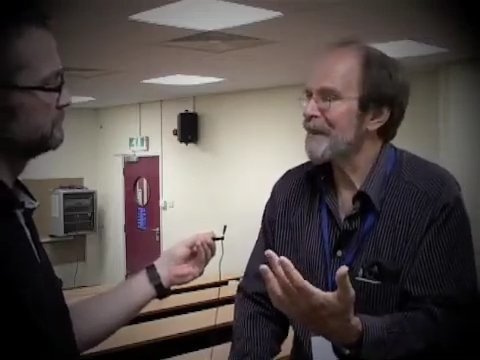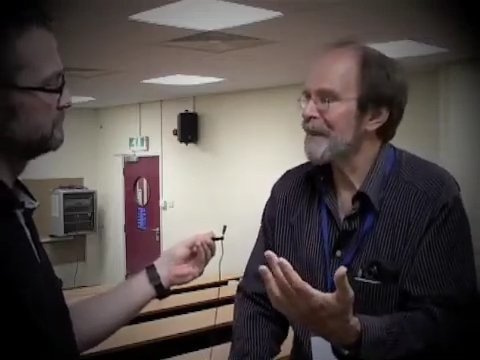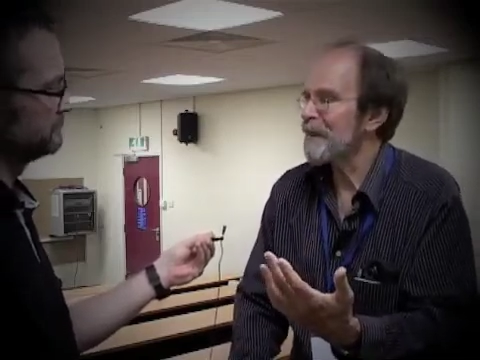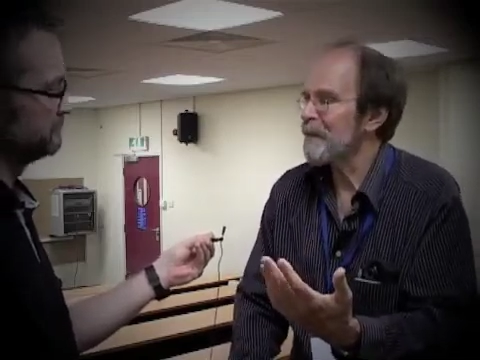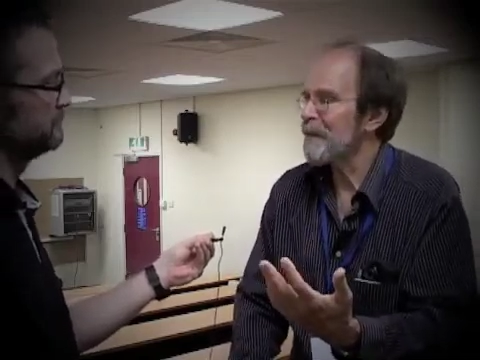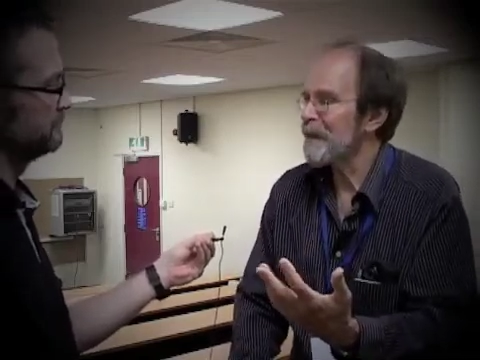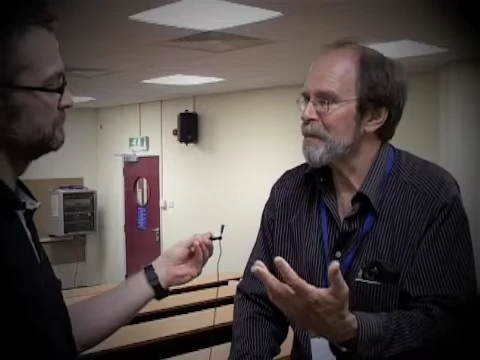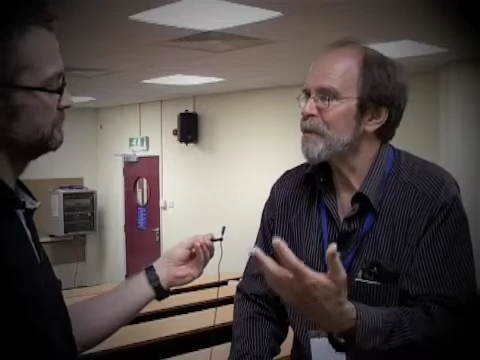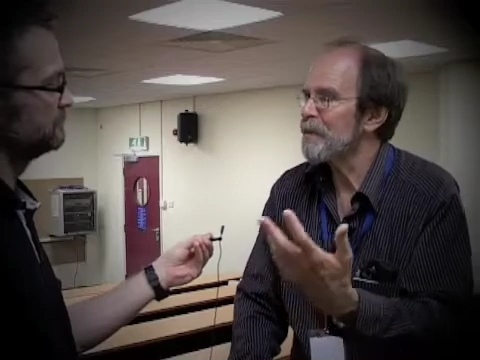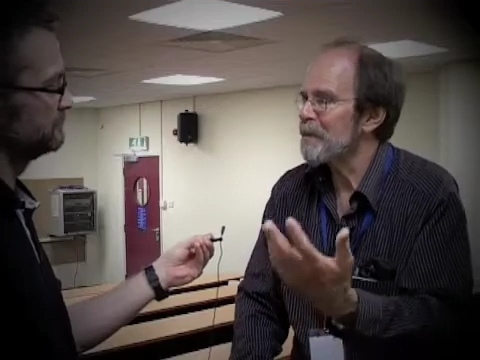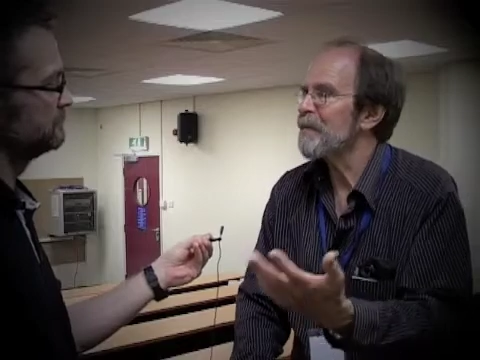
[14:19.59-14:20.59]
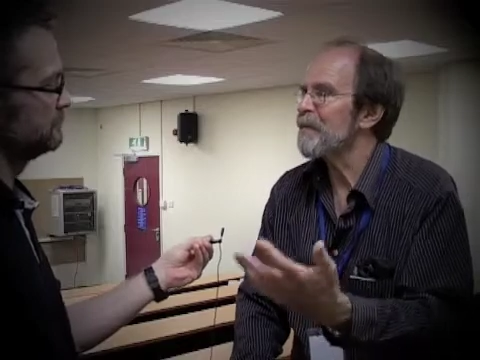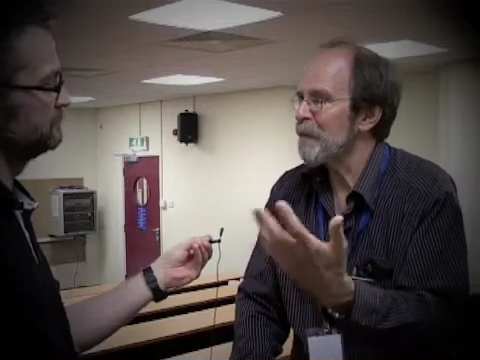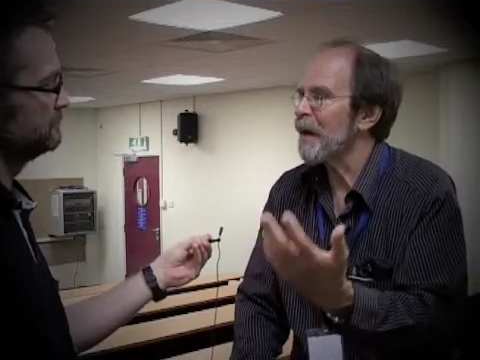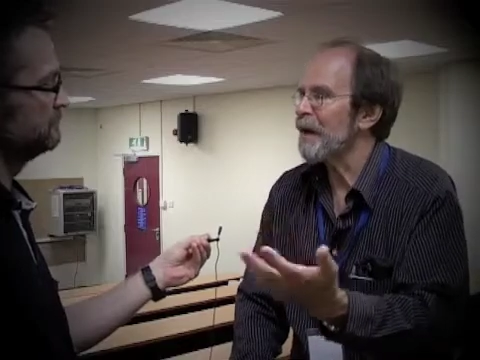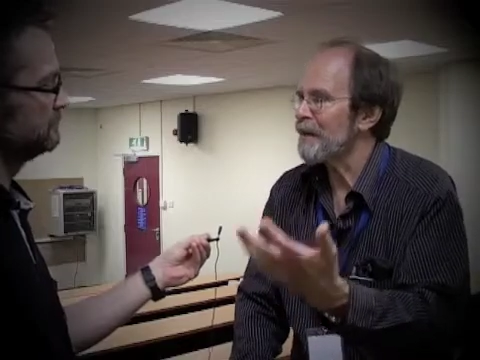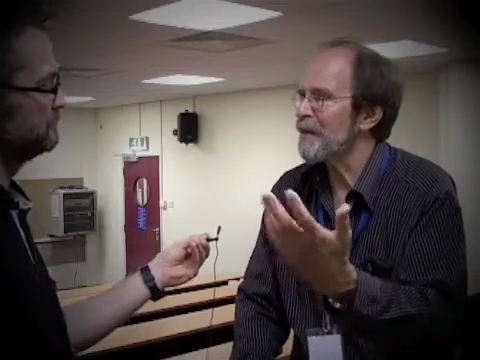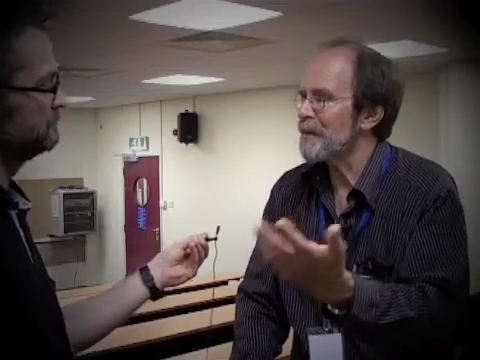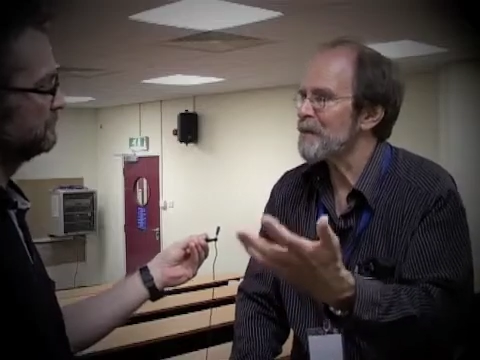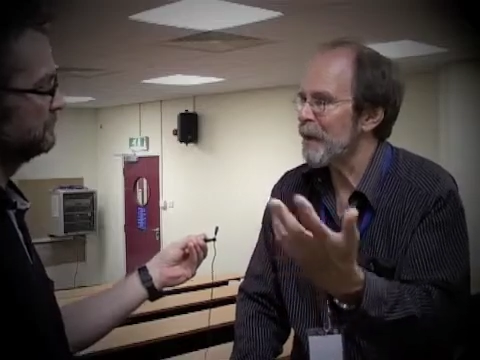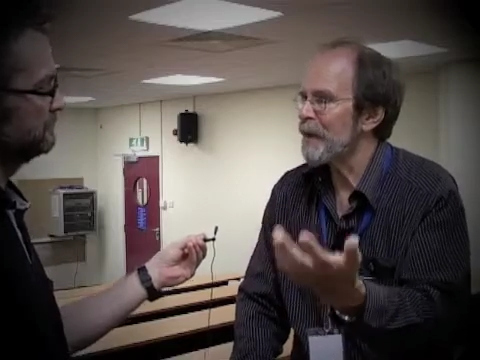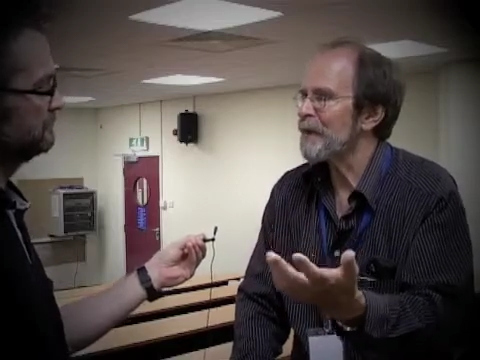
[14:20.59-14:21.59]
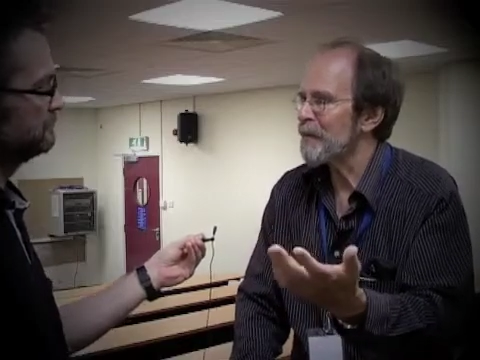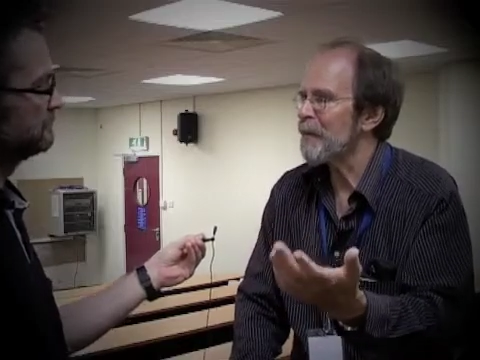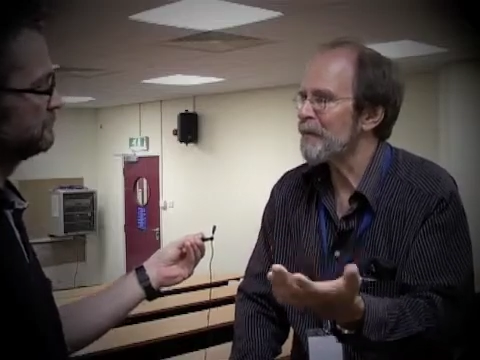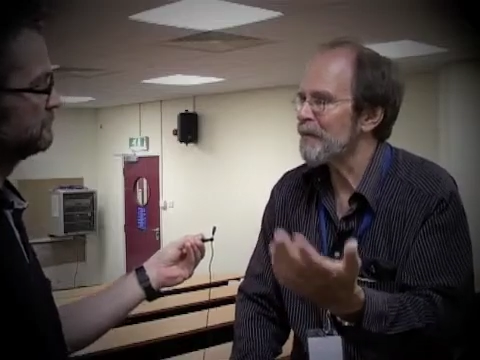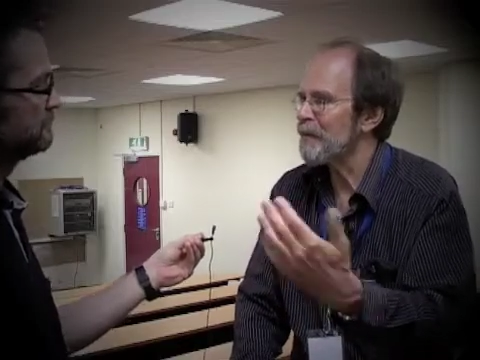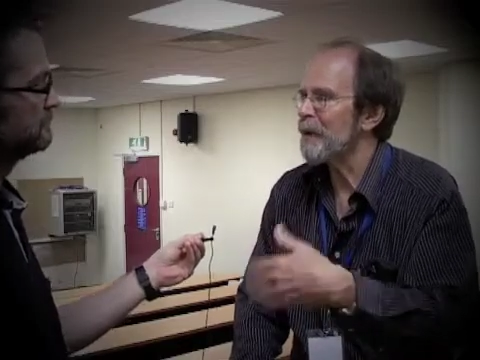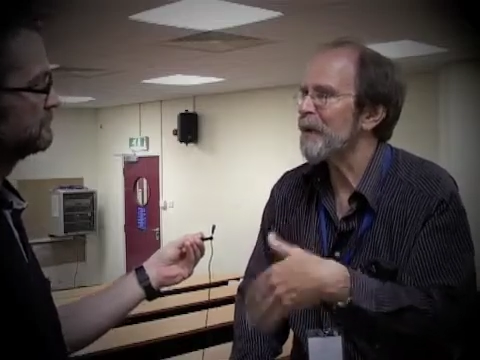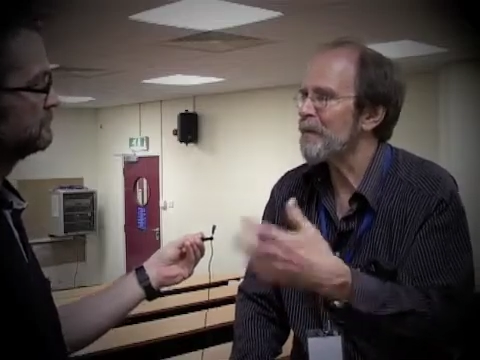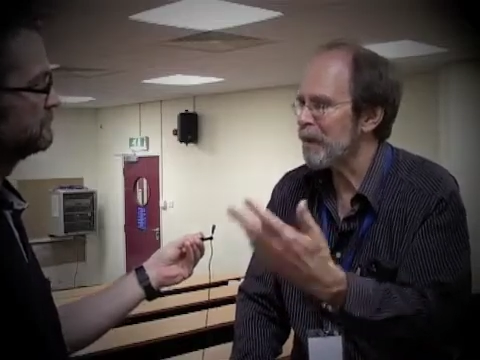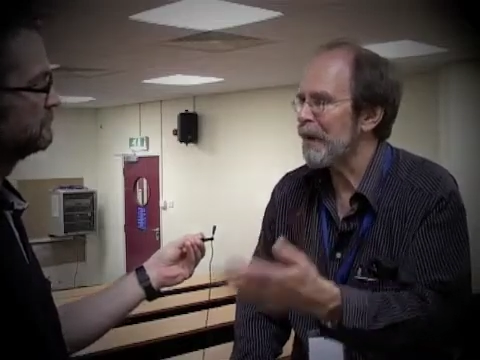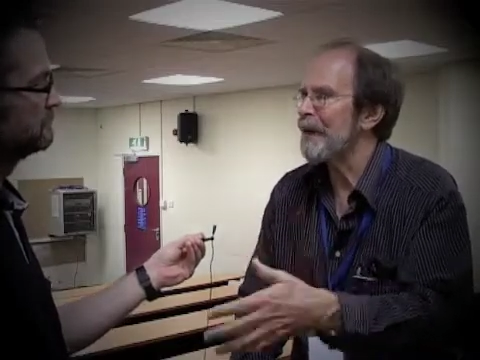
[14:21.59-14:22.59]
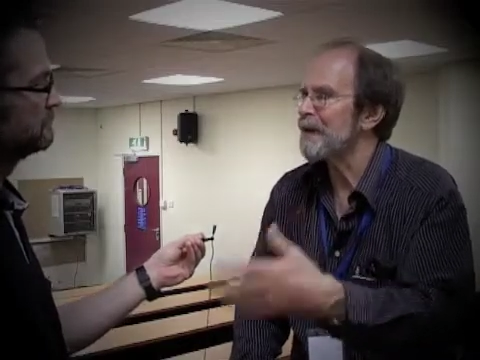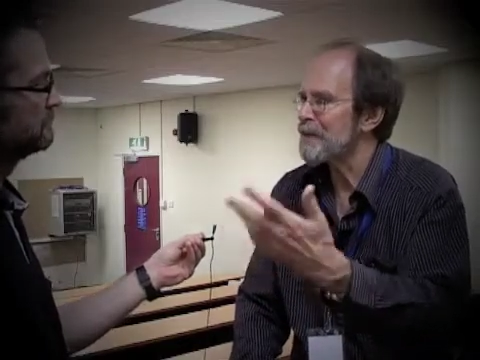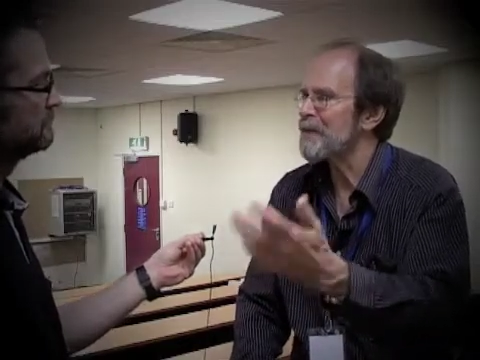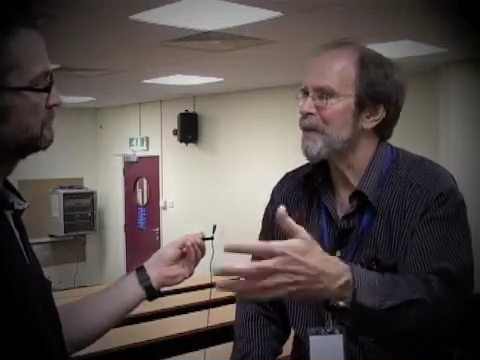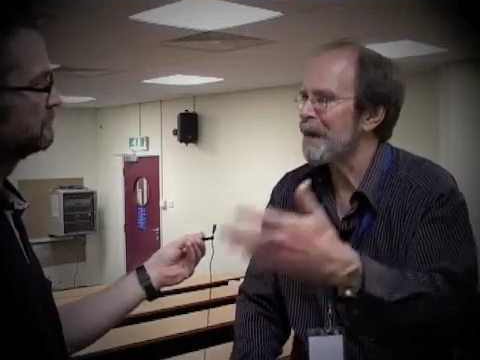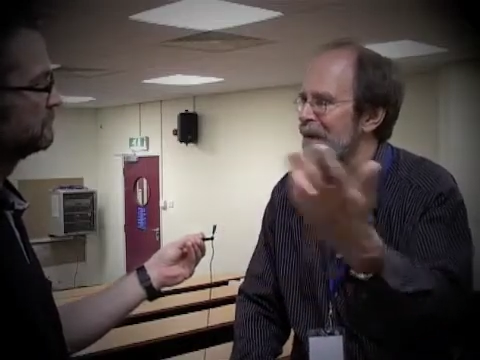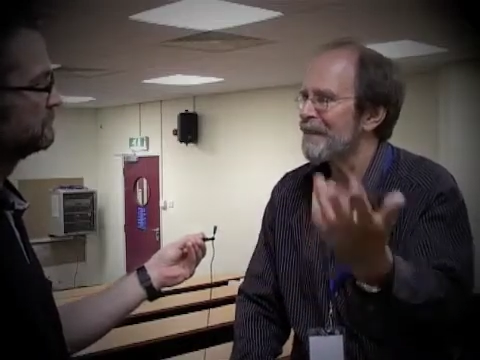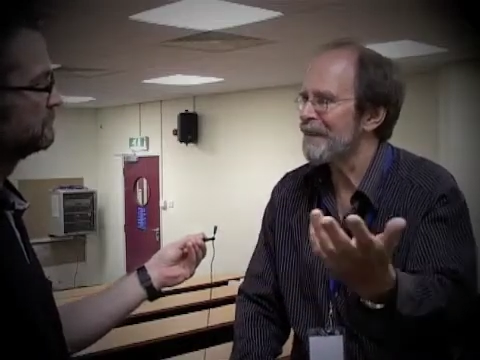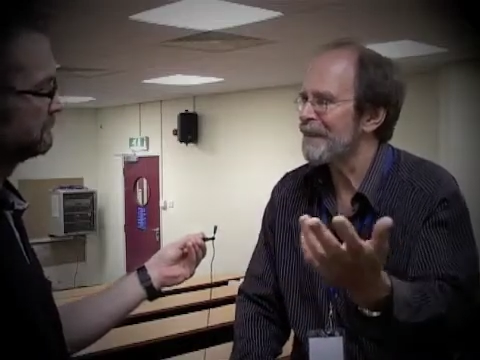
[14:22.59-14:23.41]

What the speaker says: it improved the way things went. There were fewer complaints about